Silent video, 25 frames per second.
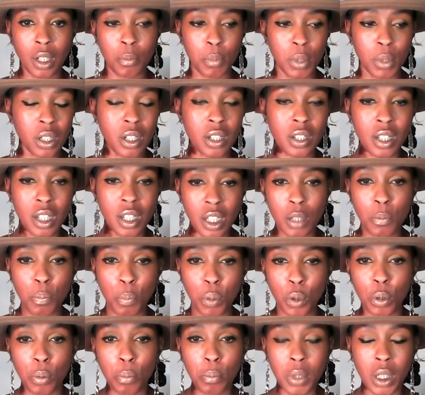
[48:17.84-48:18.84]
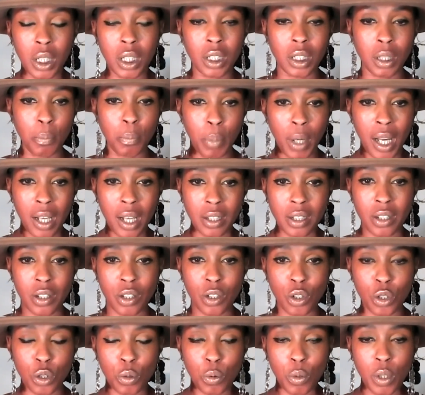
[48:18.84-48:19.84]
because he put me in a bad
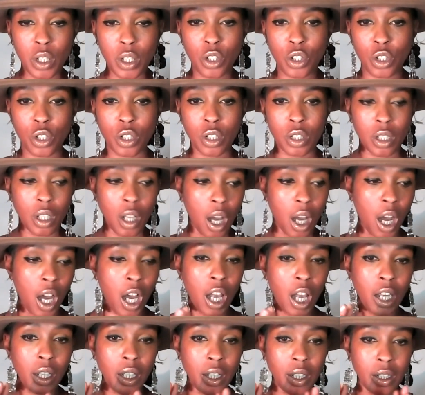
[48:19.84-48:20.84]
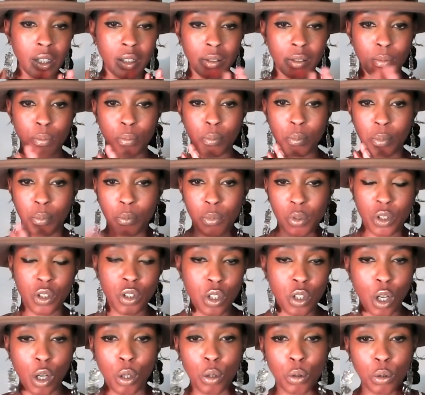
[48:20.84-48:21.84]
situation. I was
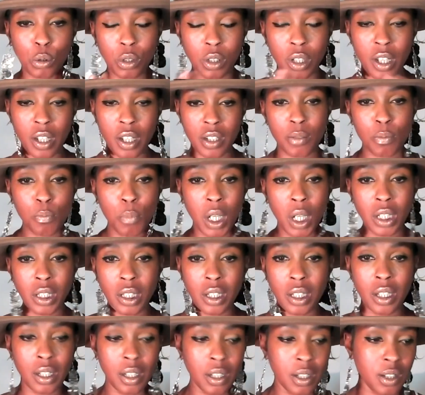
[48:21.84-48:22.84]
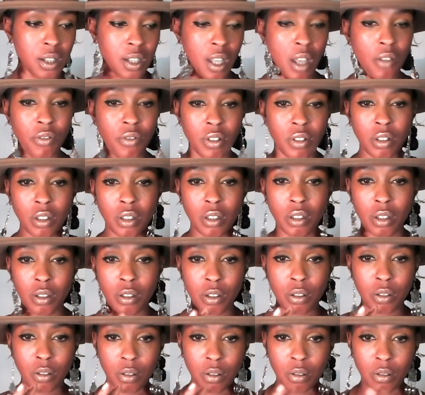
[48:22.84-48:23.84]
told there's money, 7,
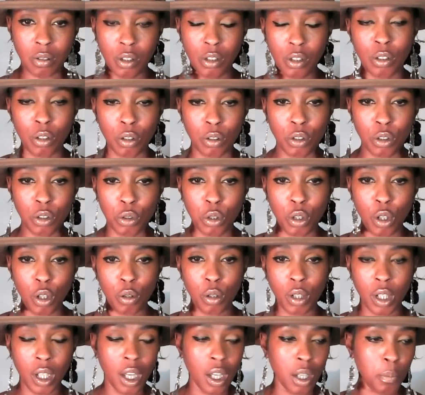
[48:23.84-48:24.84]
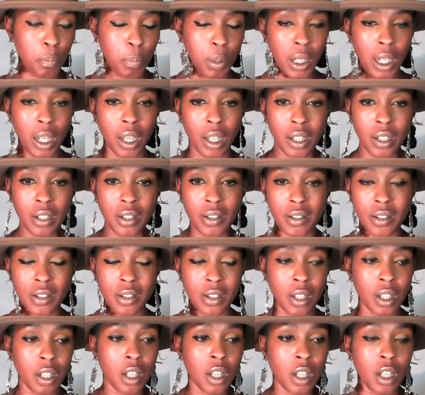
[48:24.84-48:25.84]
you know, you go and get a place,
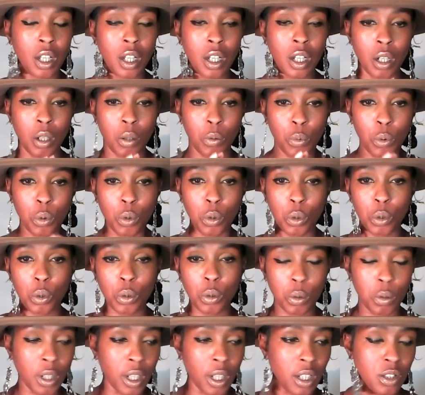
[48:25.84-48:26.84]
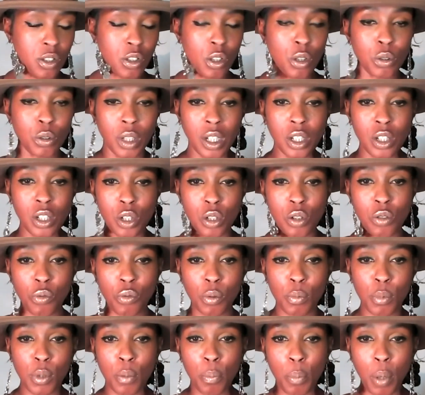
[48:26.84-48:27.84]
we'll get donations
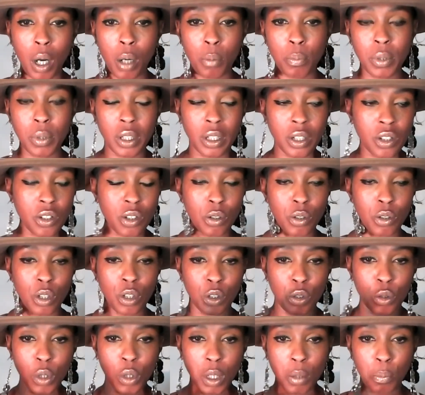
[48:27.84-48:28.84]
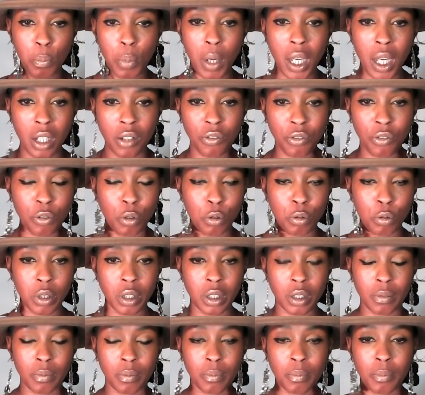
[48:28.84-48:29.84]
from the public so that you can pay for
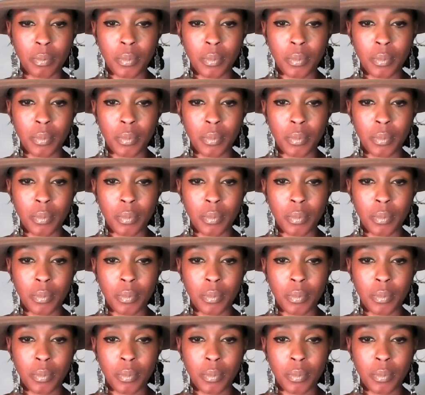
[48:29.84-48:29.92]
it.